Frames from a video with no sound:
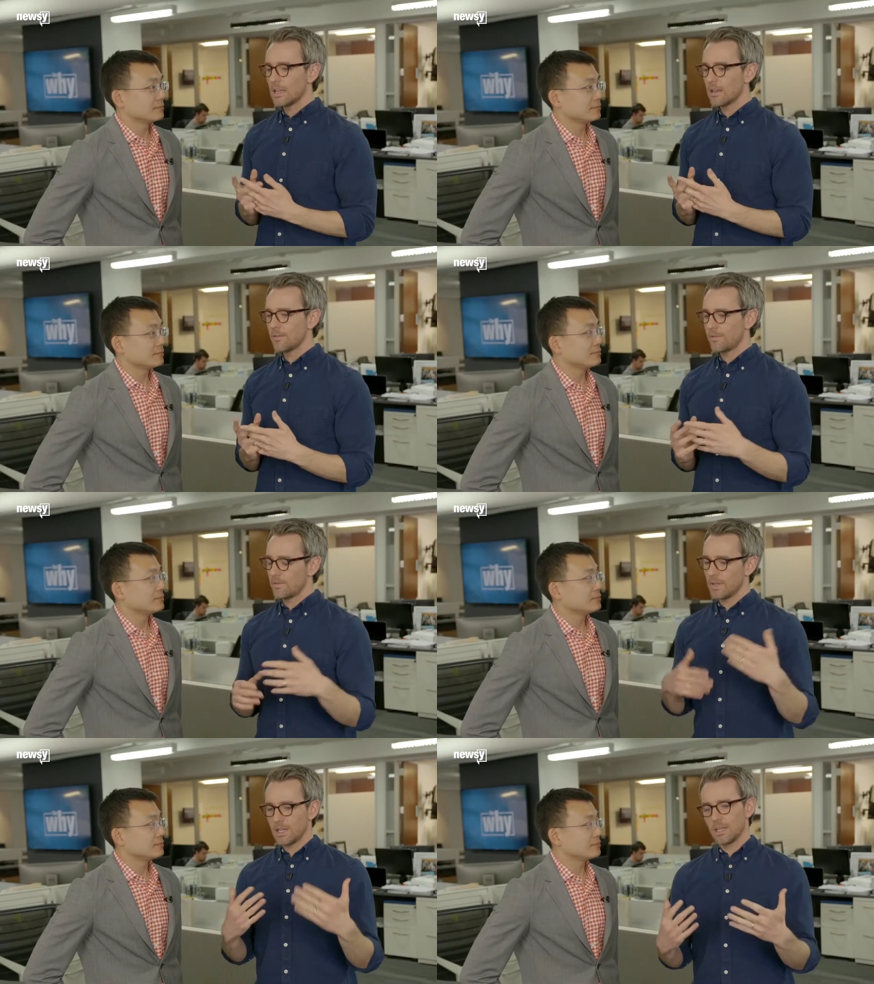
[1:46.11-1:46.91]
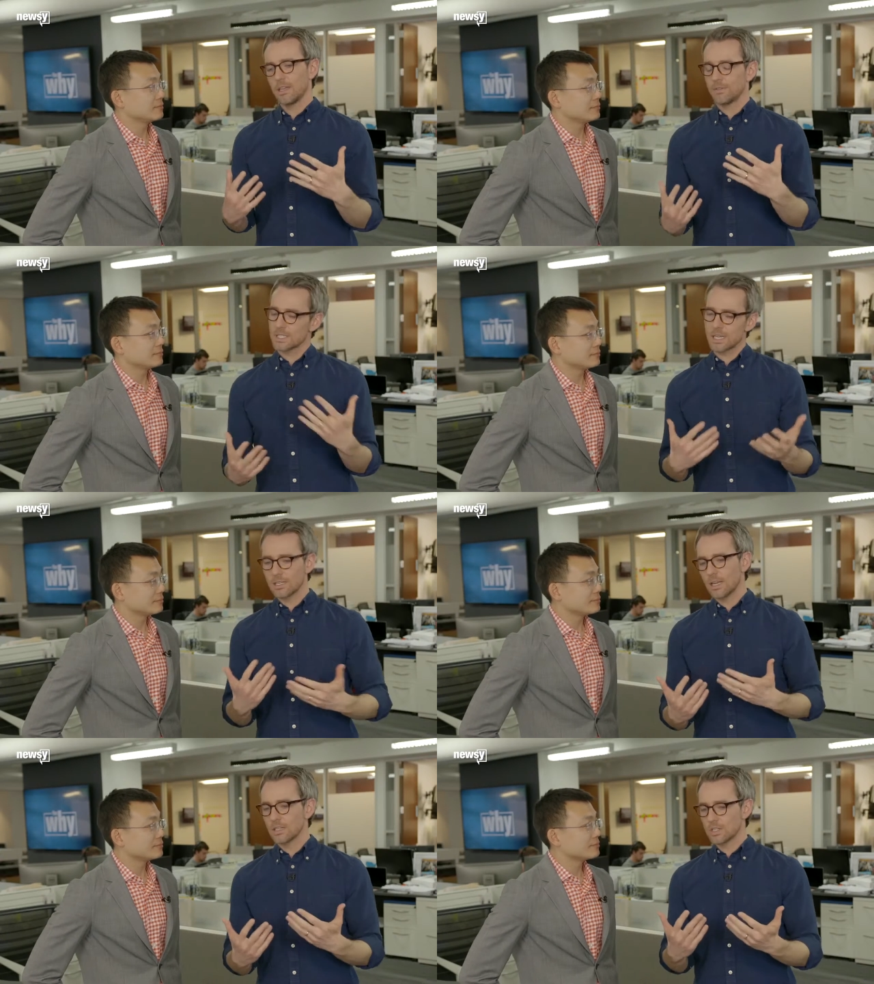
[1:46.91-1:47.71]
Speaker 1: If if this
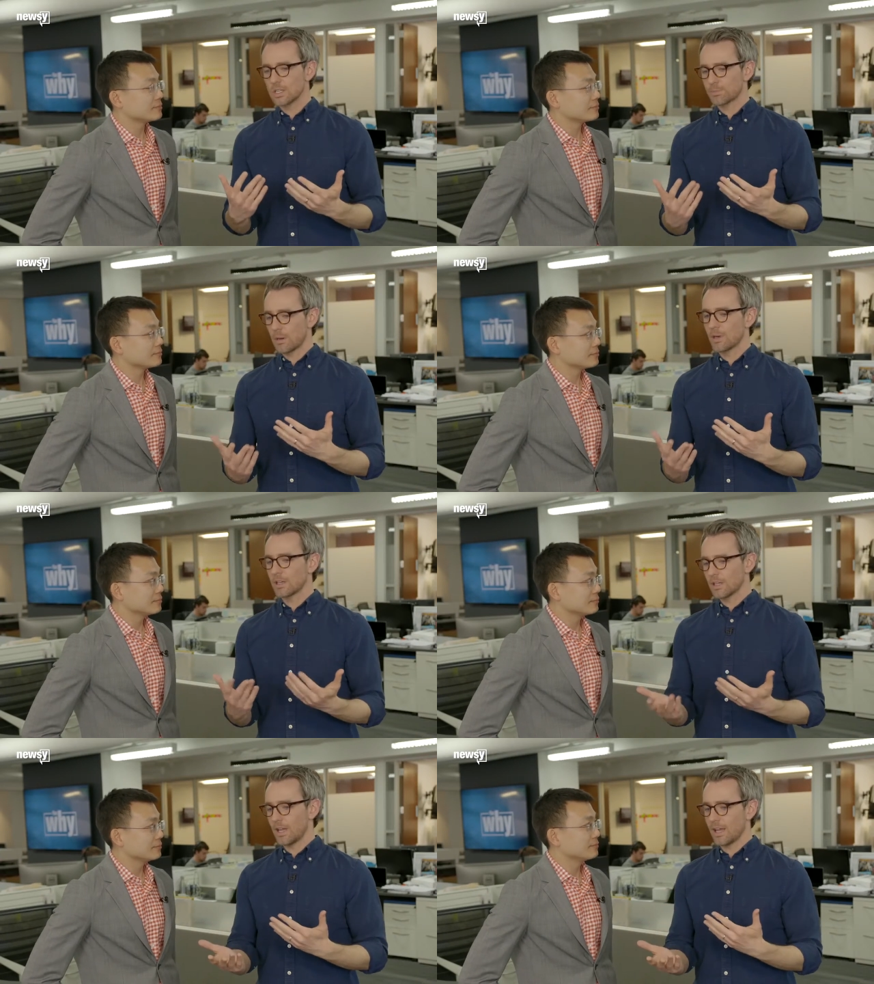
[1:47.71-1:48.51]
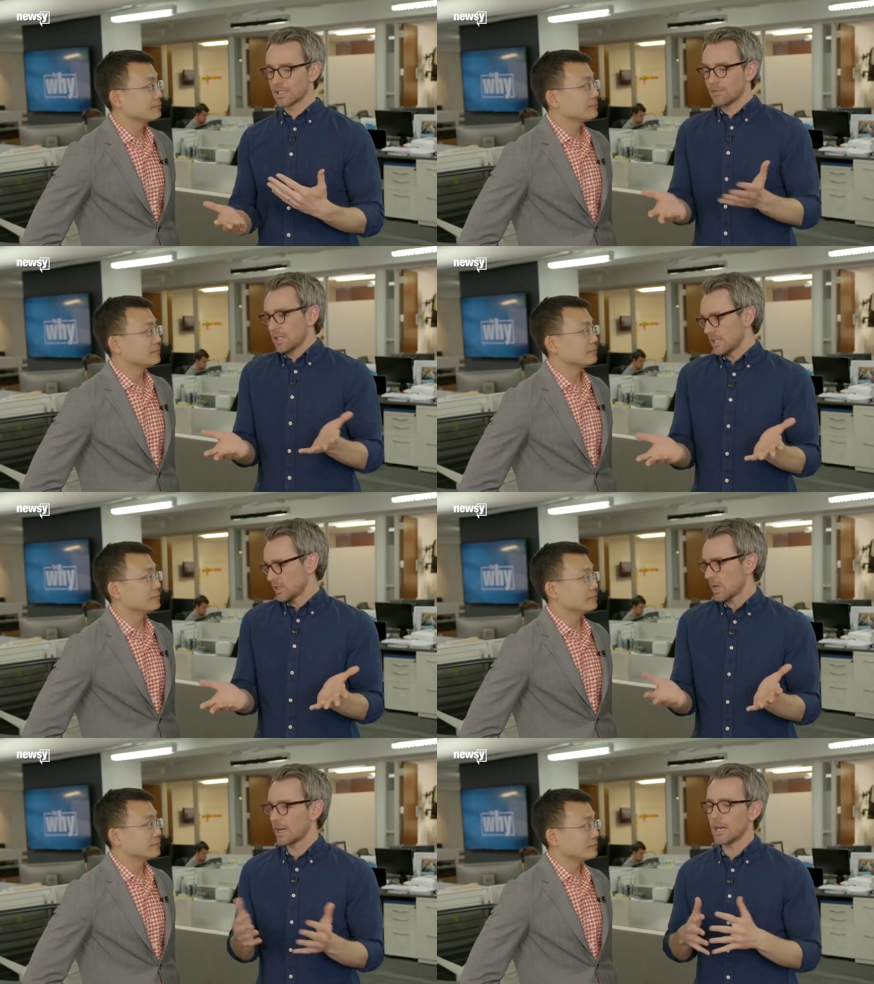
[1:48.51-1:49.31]
technology is primarily in the hands of let's
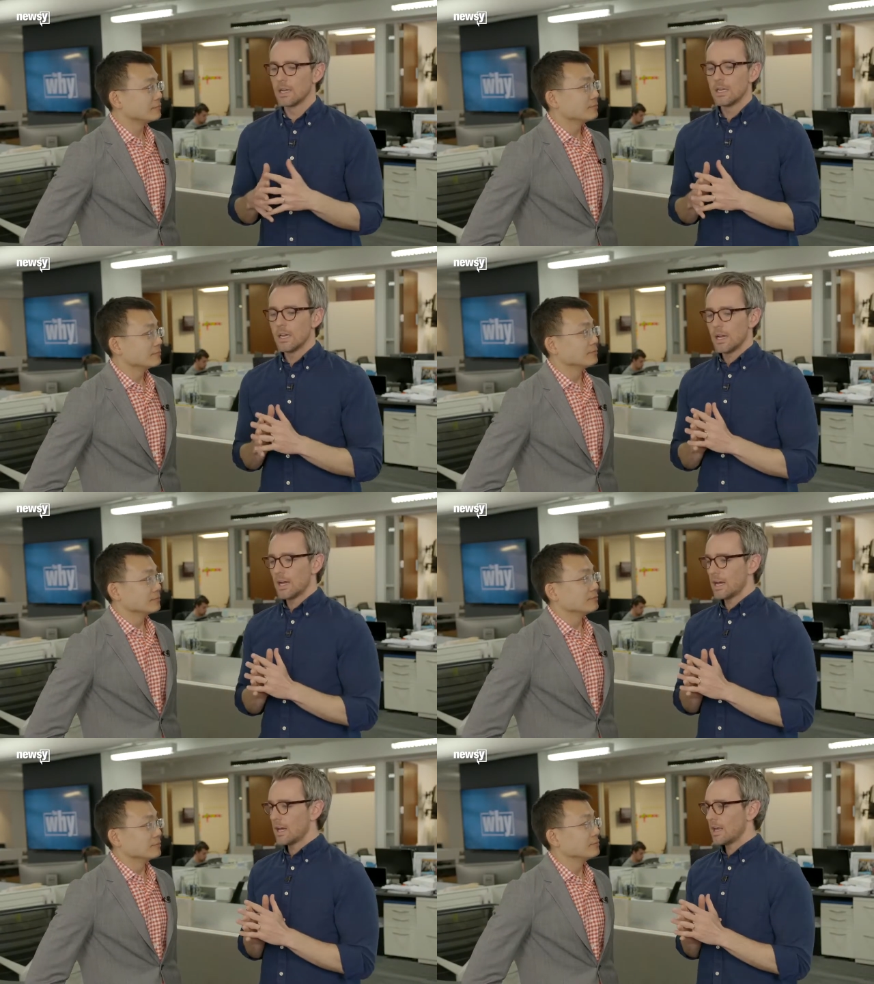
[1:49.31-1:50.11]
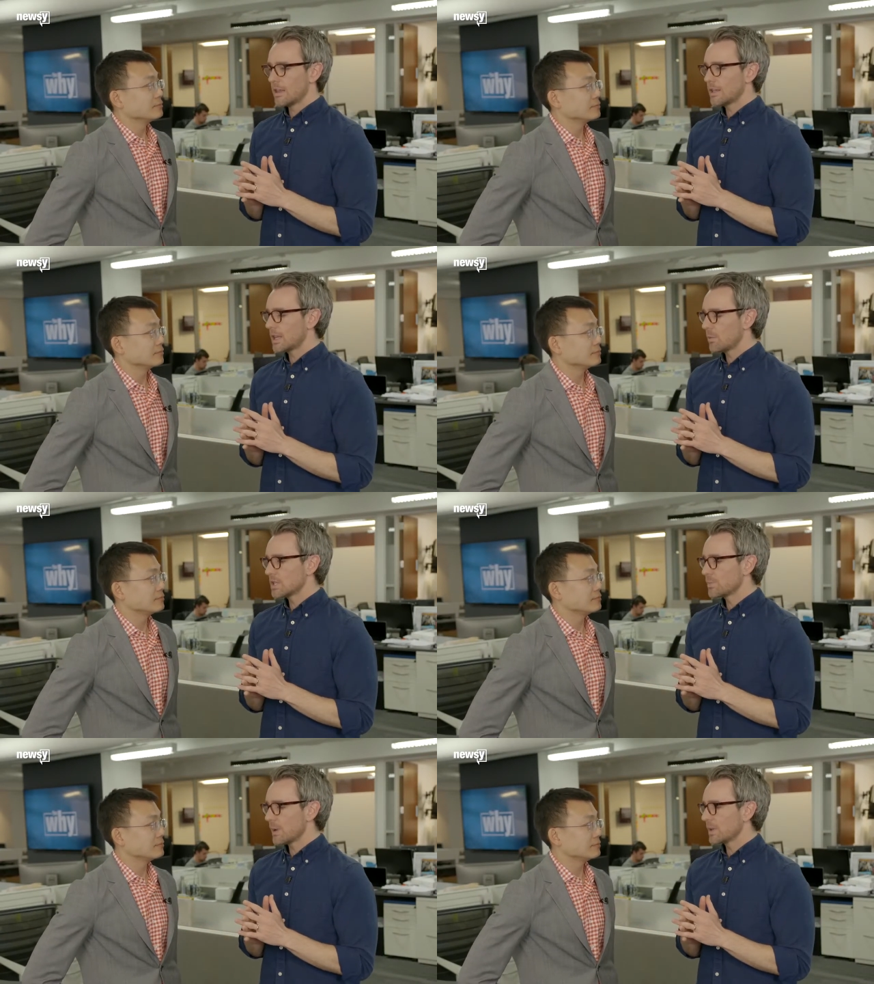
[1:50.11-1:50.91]
say China, that they
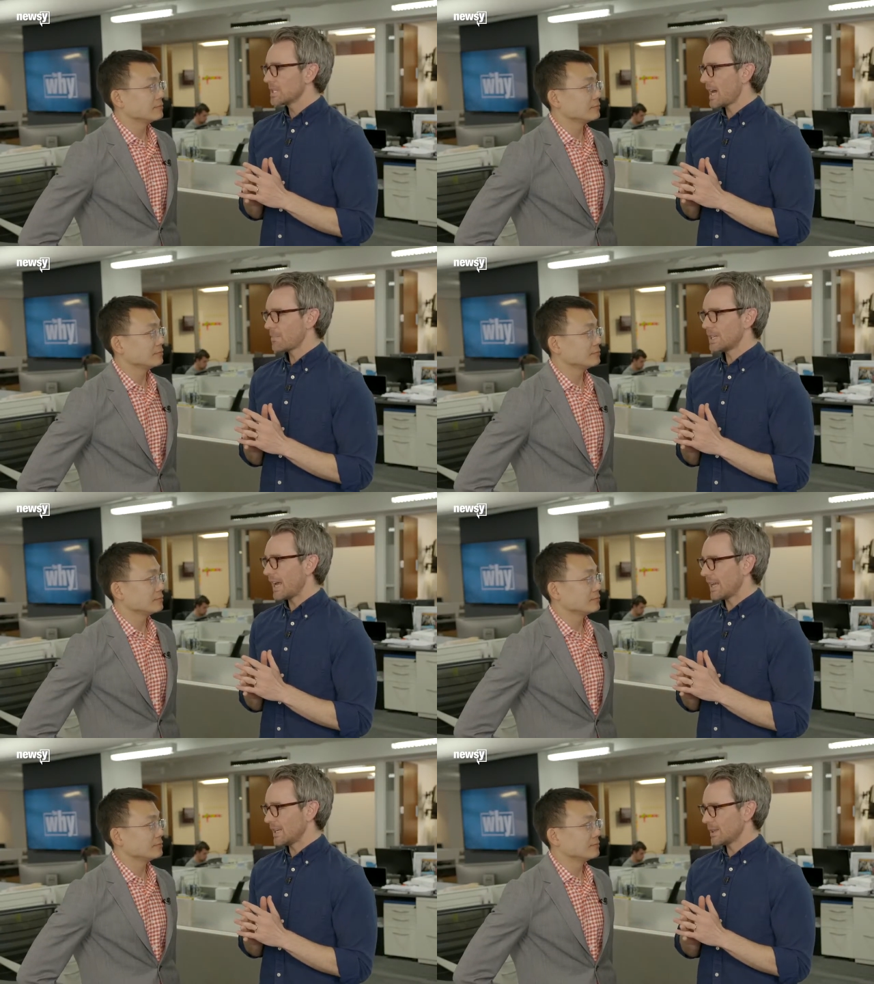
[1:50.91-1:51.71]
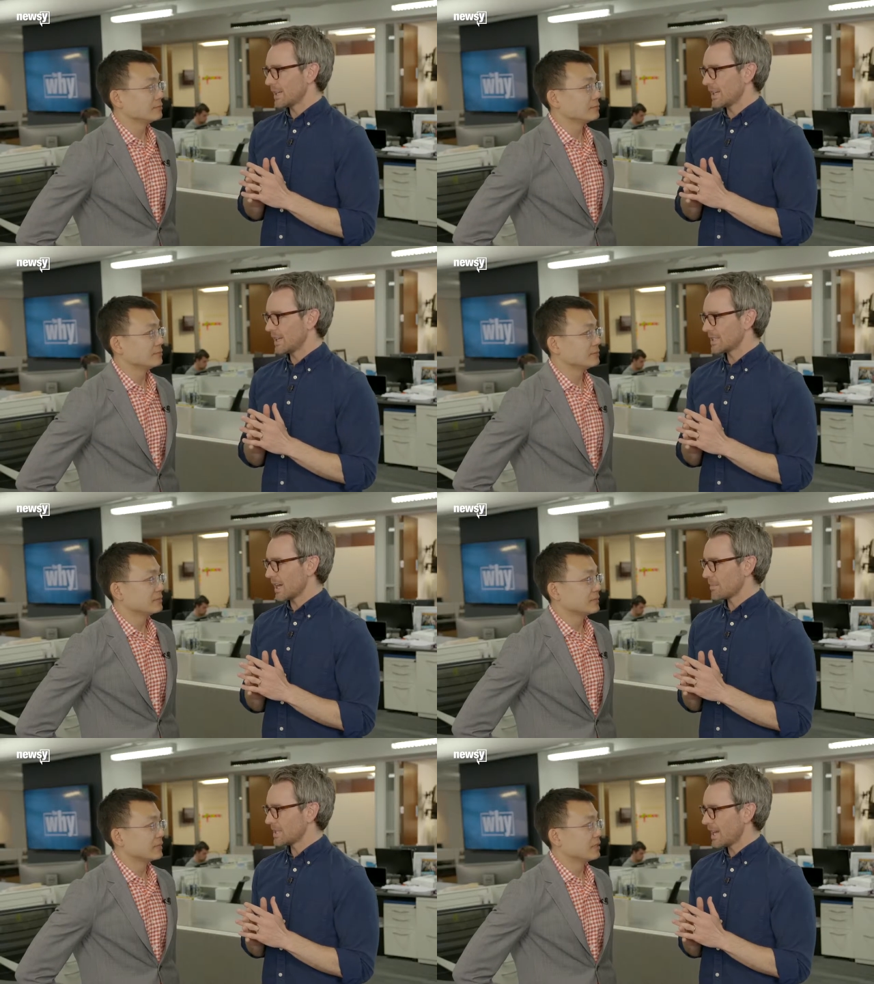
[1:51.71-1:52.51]
would just be able to tap into anything at any
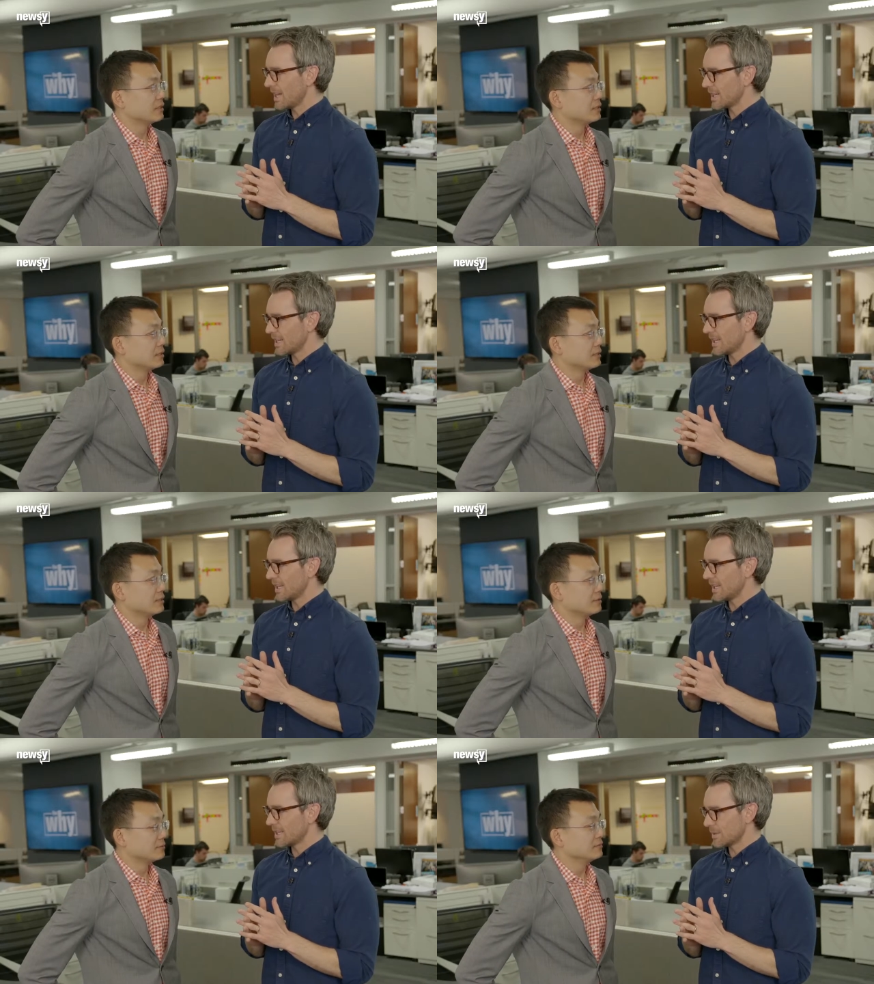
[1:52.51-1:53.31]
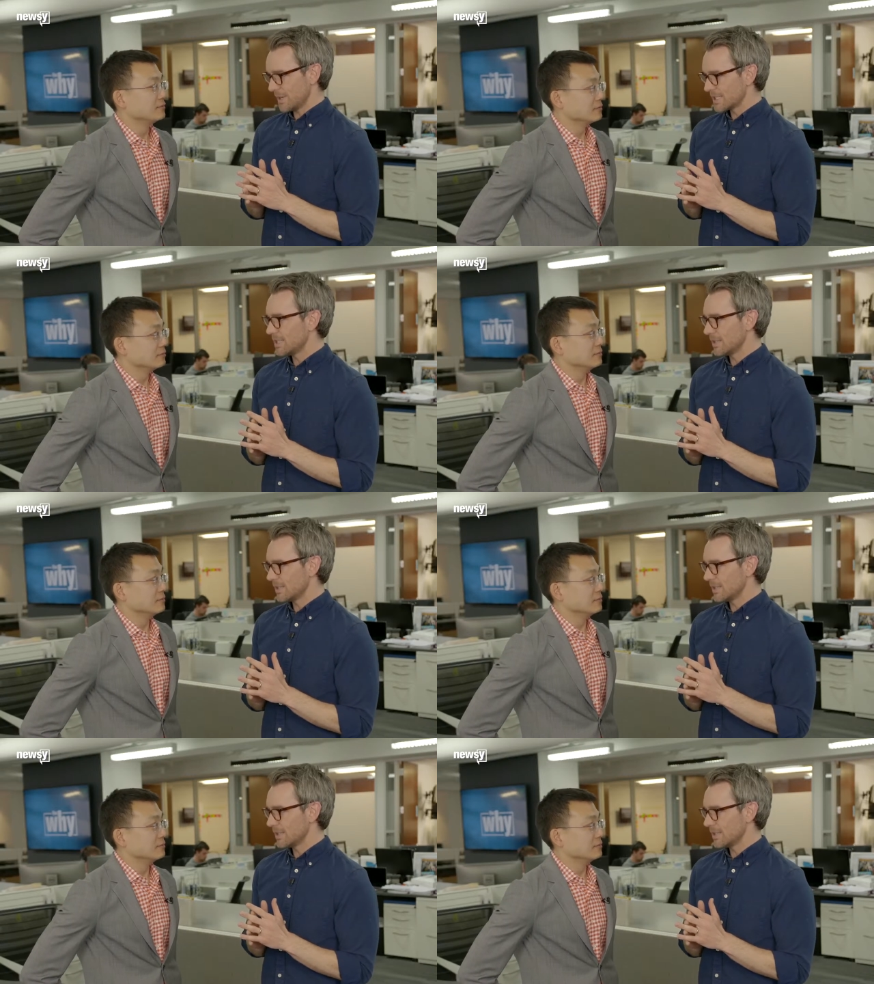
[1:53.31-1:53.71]
time and take it is a big